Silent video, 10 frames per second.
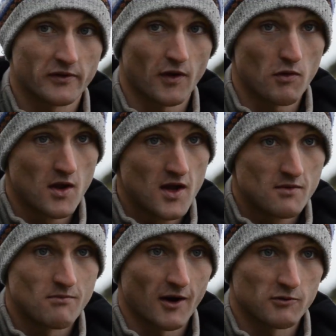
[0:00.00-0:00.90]
so
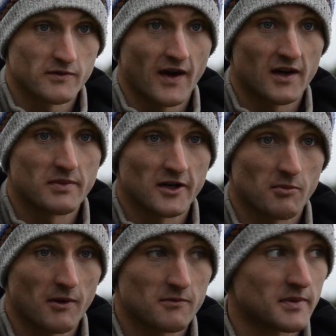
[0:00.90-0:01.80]
Mark would have had a
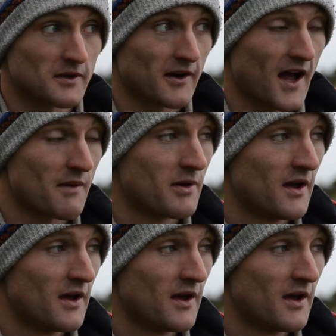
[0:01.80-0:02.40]
bigger gap.